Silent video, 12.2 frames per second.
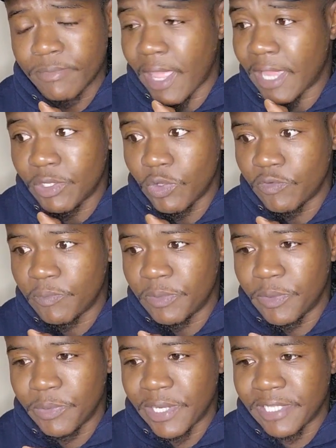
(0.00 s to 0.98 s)
I know of
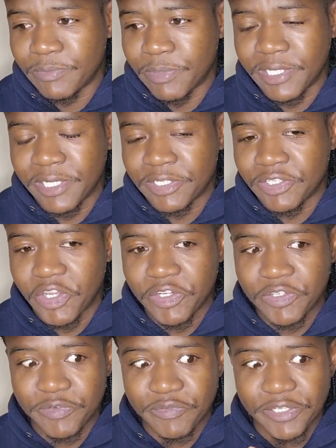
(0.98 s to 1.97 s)
people that's been in this
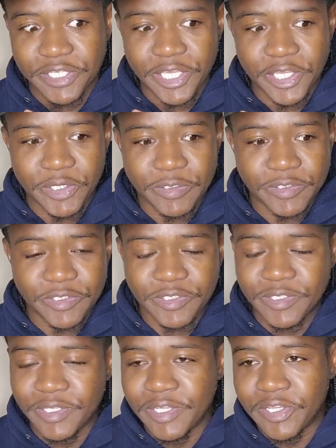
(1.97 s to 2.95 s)
country for years,
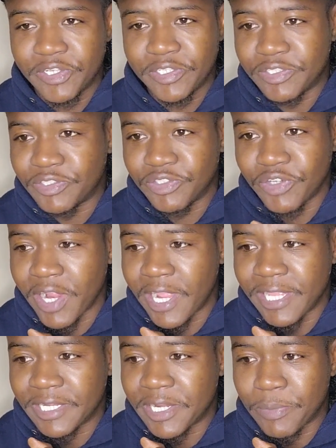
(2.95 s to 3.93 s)

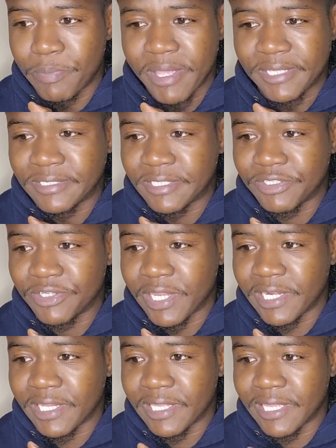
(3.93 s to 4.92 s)
trying their best to
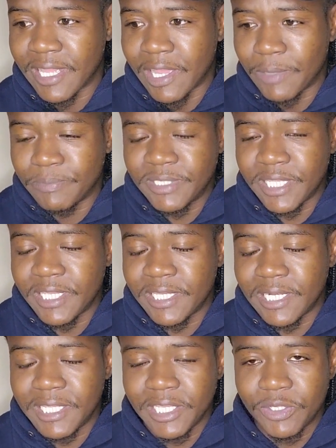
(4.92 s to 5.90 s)
try to
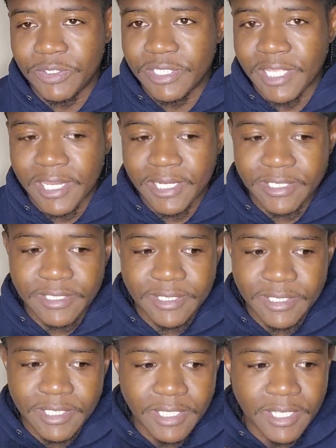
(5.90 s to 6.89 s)
obtain legal
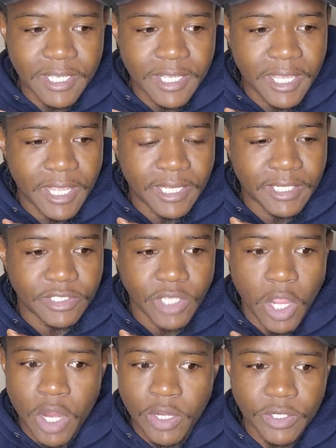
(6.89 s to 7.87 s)
status, and it's
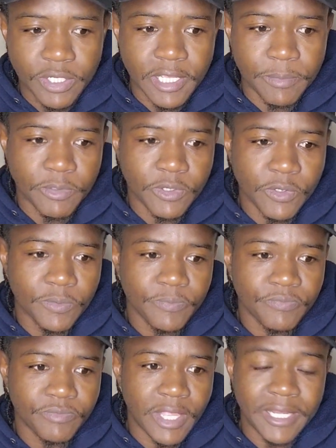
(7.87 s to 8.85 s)
hard on them, you know?
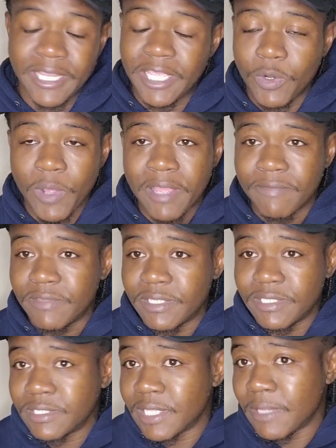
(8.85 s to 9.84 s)
and they don't have
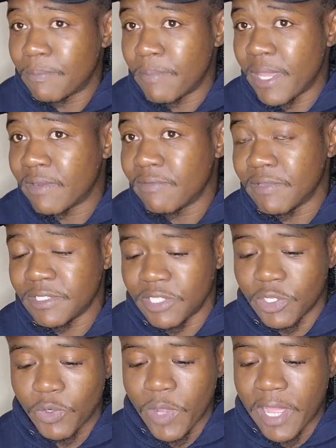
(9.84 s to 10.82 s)
the same benefits.
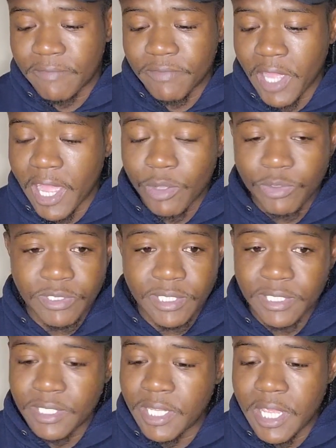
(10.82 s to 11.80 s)
They don't have the
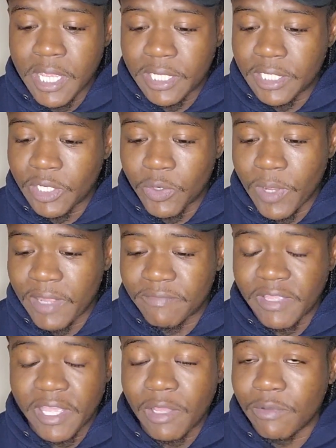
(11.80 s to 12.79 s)
housing, they don't
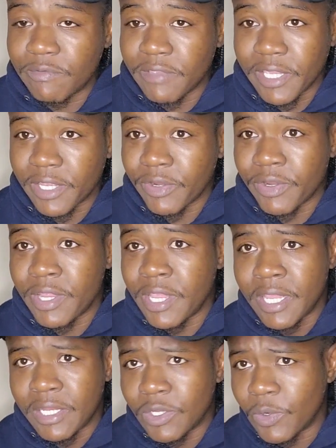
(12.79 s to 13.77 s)
have the health care,
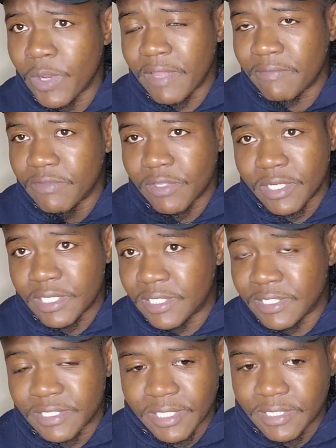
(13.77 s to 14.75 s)
they don't have none of
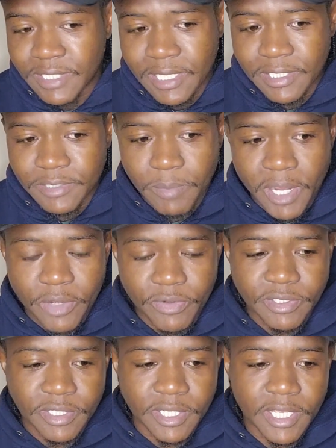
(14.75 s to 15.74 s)
these things that these
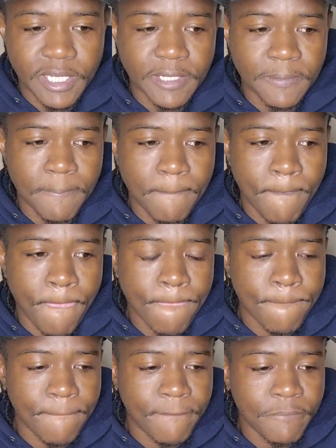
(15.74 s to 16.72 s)
migrants are getting.
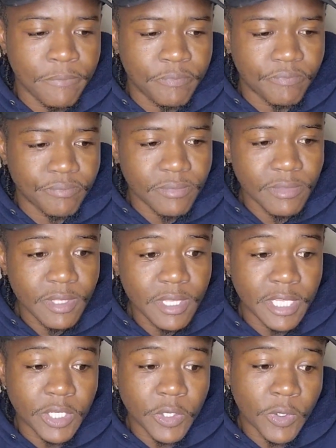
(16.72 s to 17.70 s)

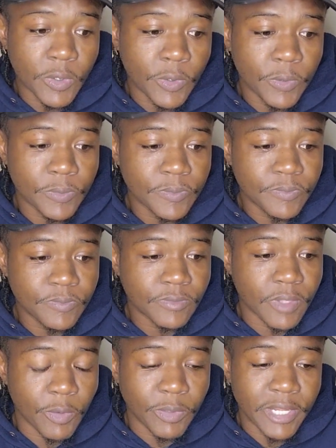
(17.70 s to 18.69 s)
You know,
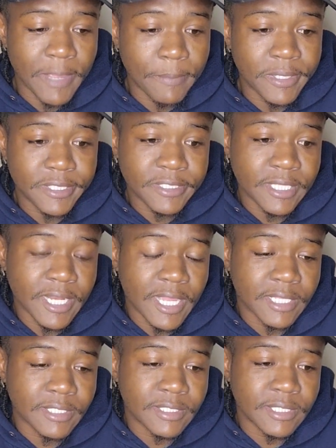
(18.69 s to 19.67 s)
and with that being said, I
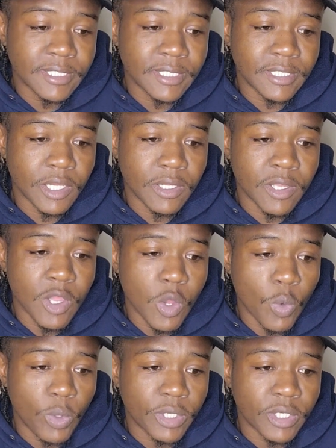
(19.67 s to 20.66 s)
can see the,
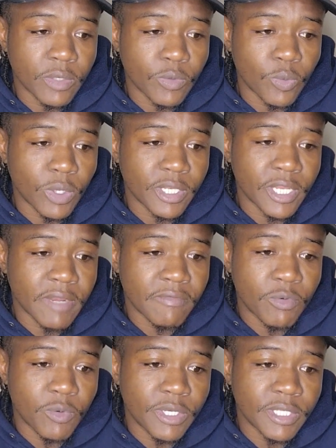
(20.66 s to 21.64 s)
what what
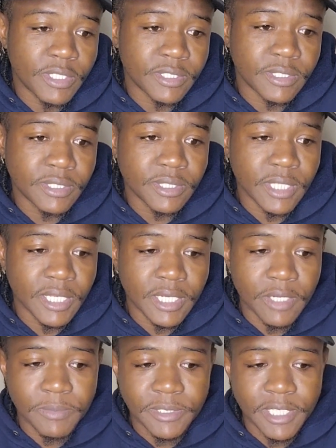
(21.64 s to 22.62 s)
everyone is
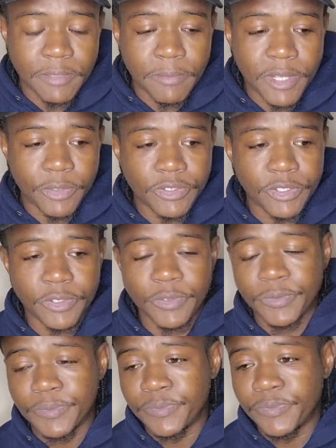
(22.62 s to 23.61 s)
getting upset about. You
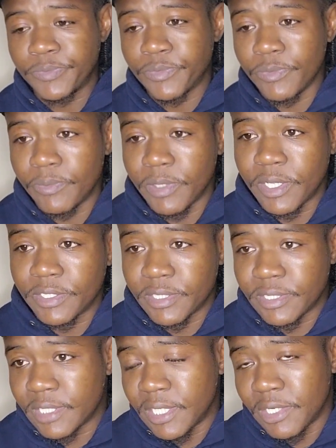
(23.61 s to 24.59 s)
know, because
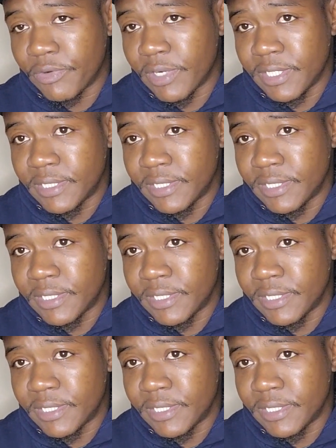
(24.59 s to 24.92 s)
it's literally